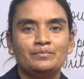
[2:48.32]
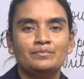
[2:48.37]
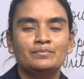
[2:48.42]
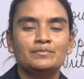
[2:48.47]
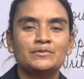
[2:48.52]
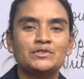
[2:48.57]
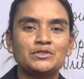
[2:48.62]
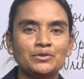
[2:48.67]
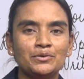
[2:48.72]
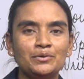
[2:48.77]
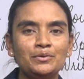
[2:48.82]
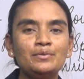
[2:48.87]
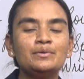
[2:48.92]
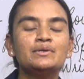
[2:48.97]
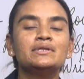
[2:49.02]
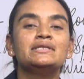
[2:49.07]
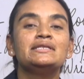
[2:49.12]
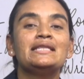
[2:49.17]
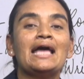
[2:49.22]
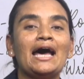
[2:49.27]
So
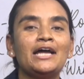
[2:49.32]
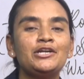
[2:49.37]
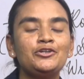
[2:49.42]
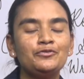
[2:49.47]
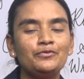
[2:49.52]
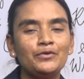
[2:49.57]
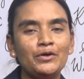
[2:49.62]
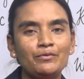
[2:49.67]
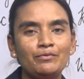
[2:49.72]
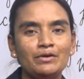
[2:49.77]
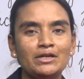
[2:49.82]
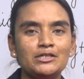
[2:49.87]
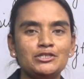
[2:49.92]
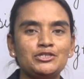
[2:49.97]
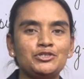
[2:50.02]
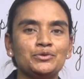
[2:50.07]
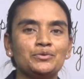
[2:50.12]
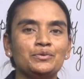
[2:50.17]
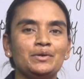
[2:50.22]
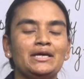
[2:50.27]
that we will
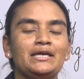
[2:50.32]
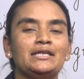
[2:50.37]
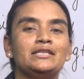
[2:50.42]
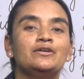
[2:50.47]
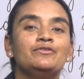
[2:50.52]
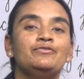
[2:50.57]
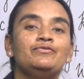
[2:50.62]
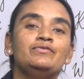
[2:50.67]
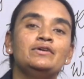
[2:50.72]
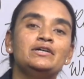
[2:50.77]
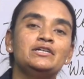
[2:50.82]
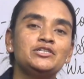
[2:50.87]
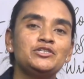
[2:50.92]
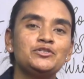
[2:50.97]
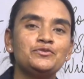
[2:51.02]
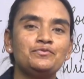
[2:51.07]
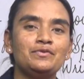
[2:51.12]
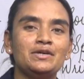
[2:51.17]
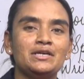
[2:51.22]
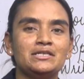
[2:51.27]
do in the
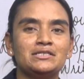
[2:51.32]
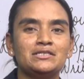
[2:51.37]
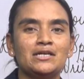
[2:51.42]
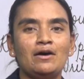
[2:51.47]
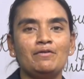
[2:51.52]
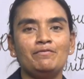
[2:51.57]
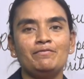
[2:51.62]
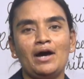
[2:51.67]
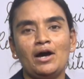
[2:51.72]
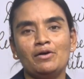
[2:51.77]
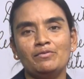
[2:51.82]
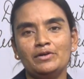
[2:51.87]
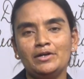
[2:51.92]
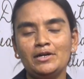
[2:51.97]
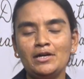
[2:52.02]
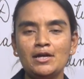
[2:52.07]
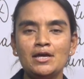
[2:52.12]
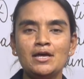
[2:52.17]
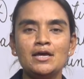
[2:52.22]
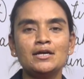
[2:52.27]
first phase of our
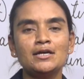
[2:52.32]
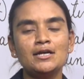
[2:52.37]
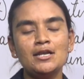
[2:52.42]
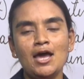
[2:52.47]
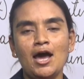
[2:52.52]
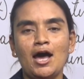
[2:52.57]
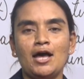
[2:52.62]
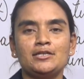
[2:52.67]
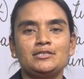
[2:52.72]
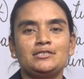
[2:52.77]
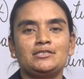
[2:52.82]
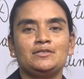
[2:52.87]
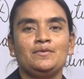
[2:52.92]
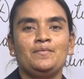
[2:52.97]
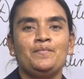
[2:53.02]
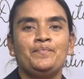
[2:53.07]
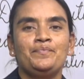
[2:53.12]
class.